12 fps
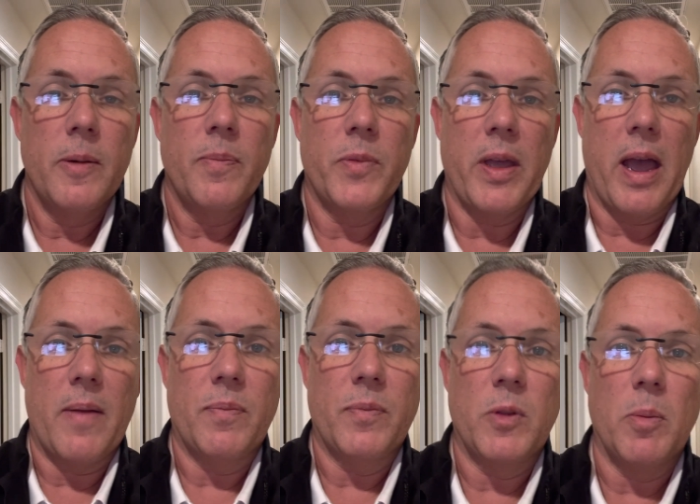
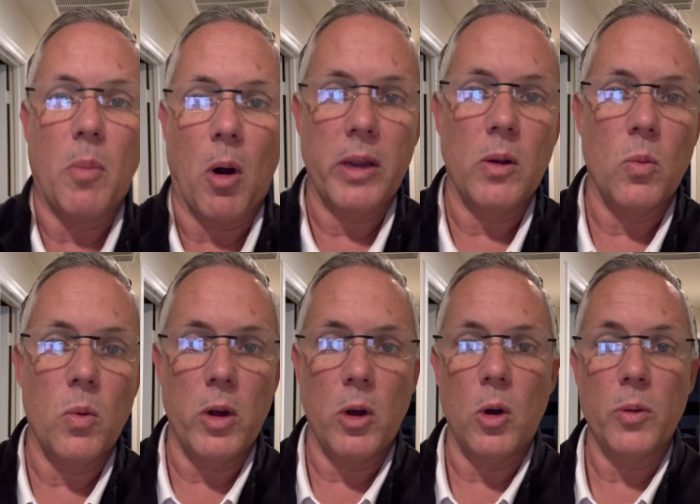that the market
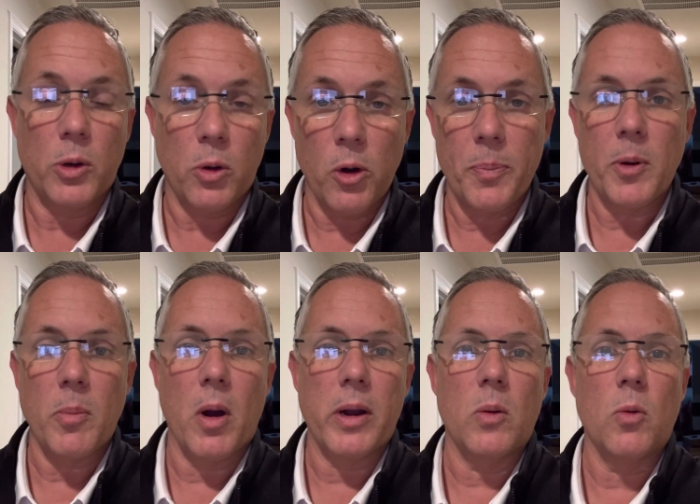will, the crypto
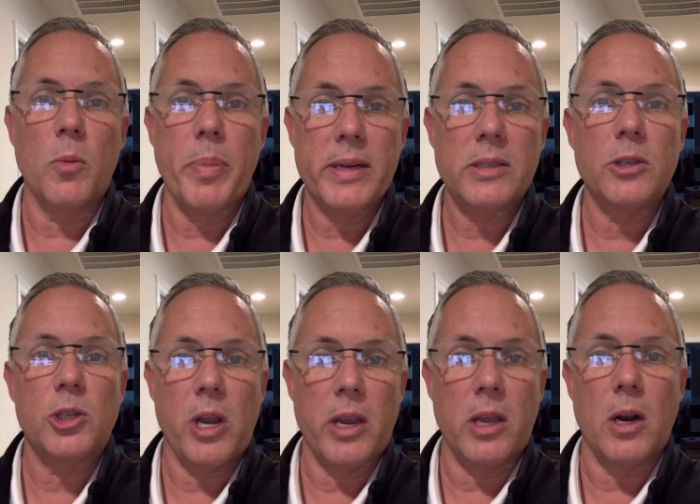market will basically
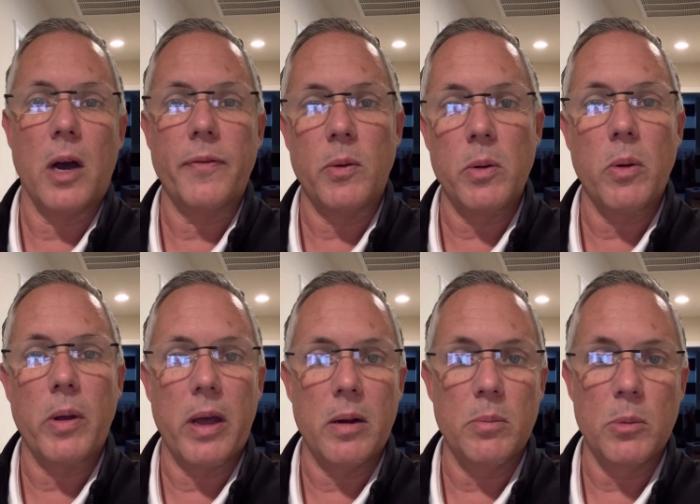shake it off and we will
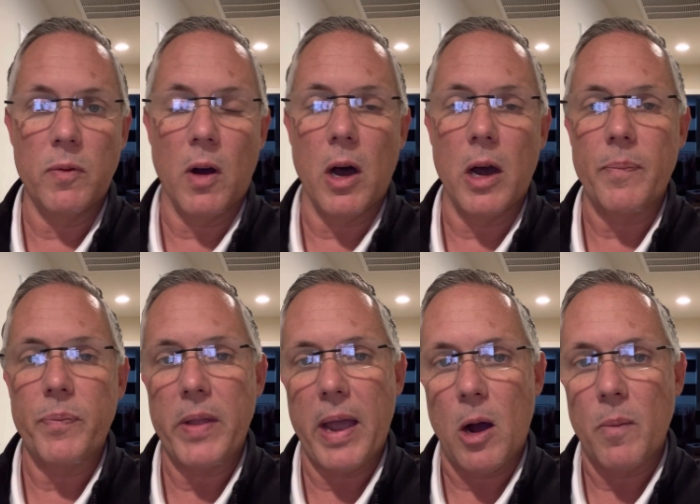kind of move on.
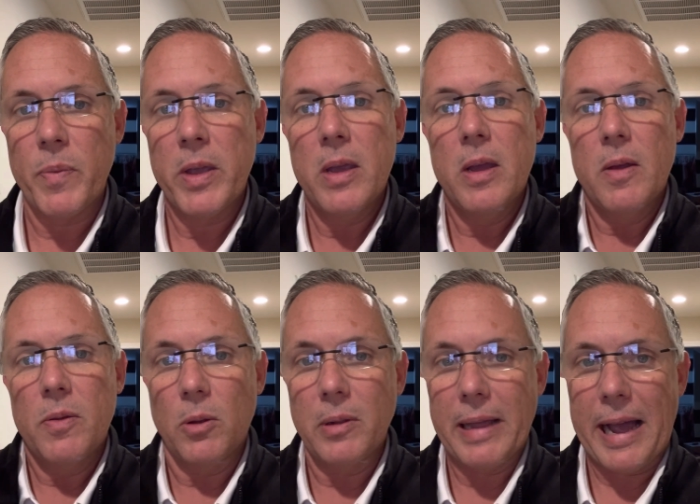Now,
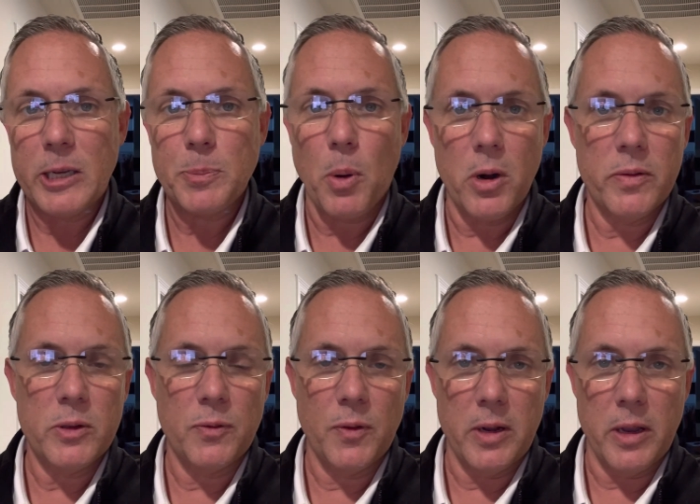the last part of this
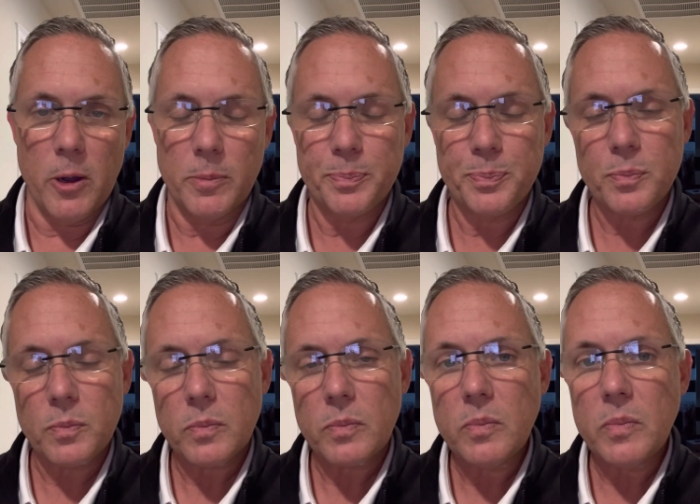video,
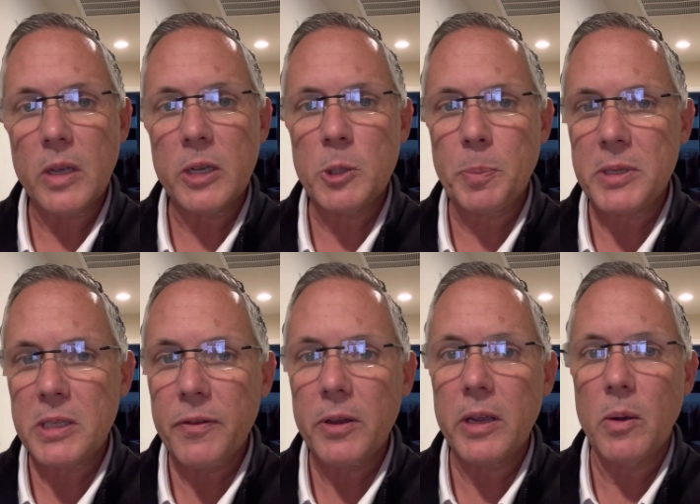
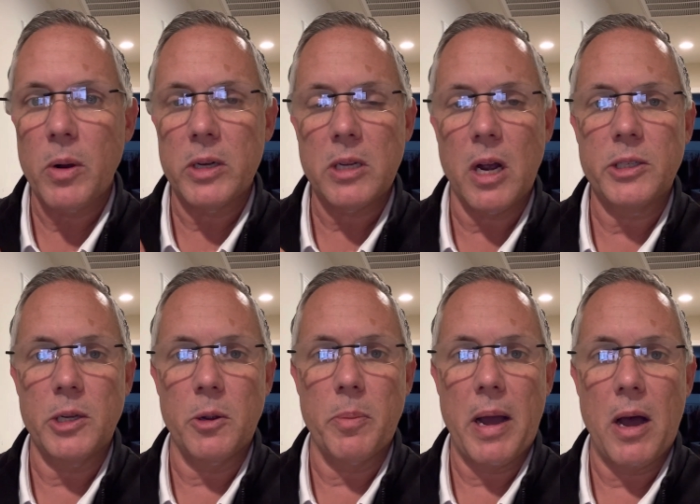specifically I want to talk to
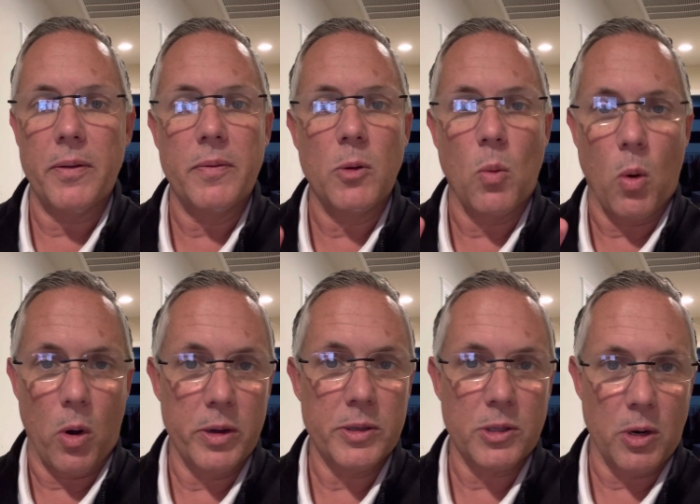you about the word
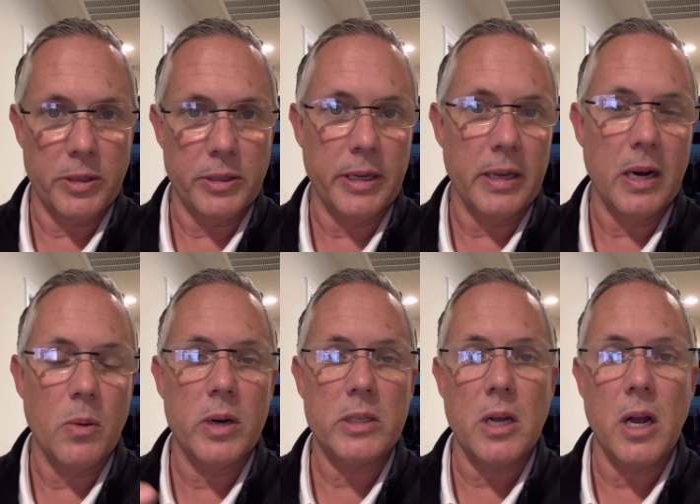uncertainty. And I
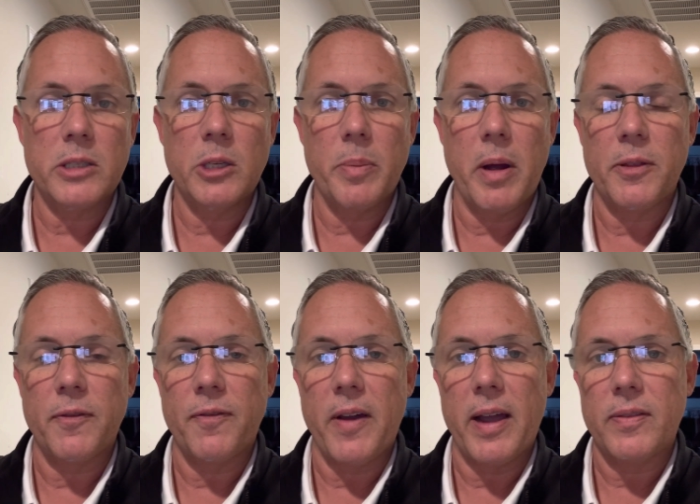want to talk to you about the
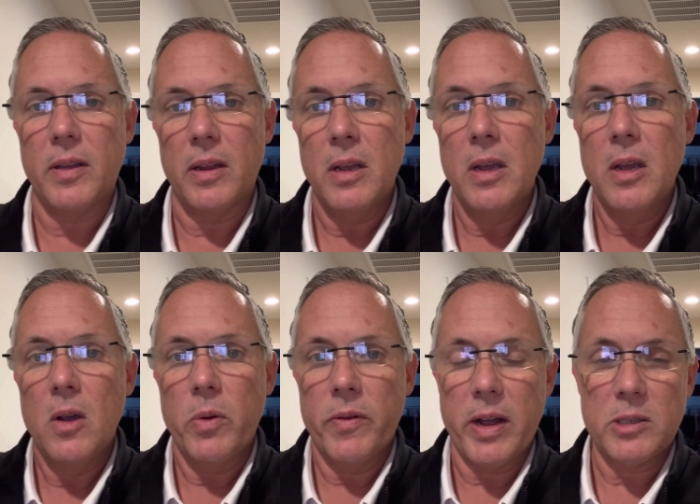fact that
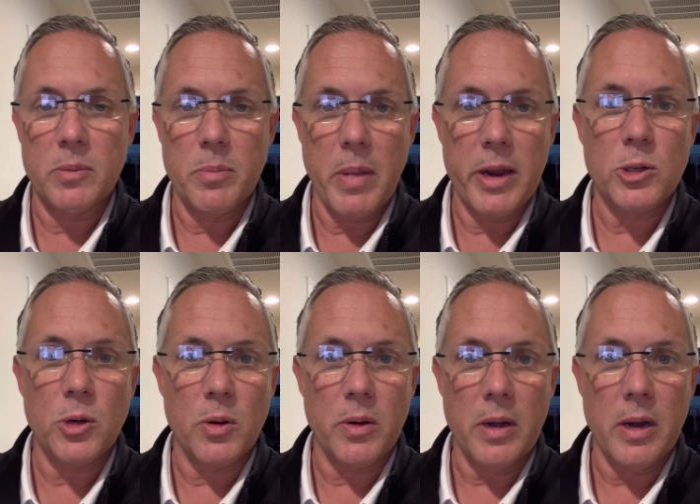we've got some
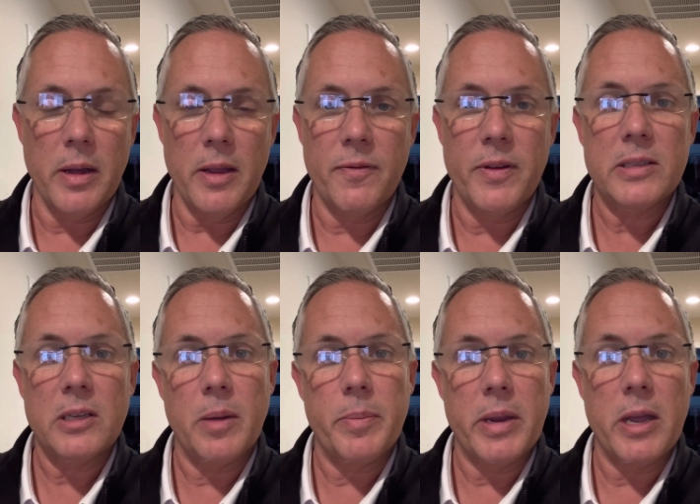major uh, events
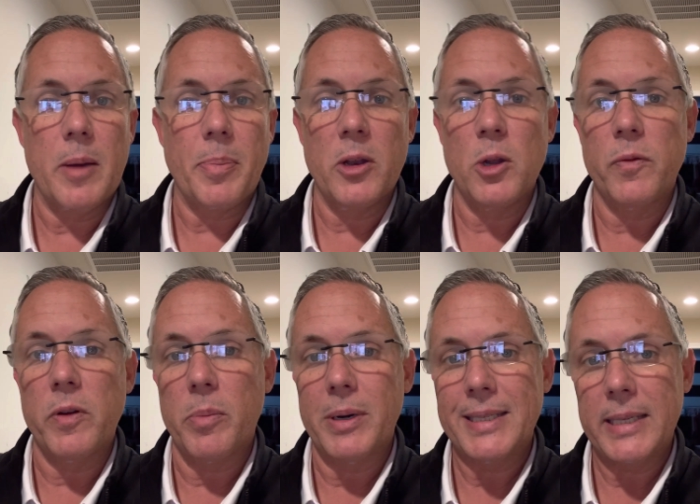coming up. On
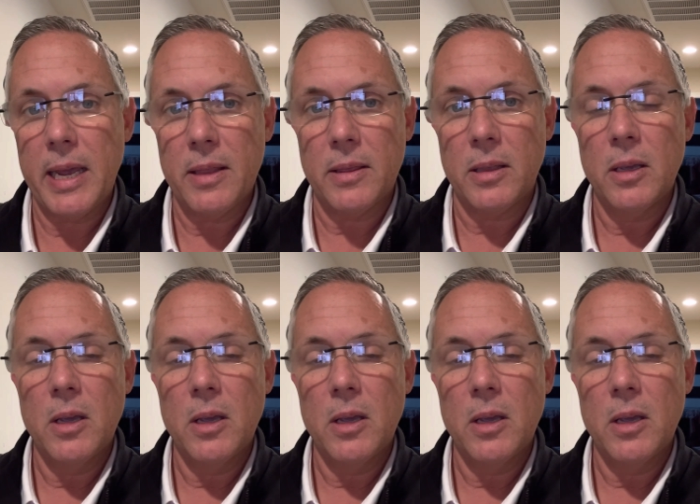November 10th,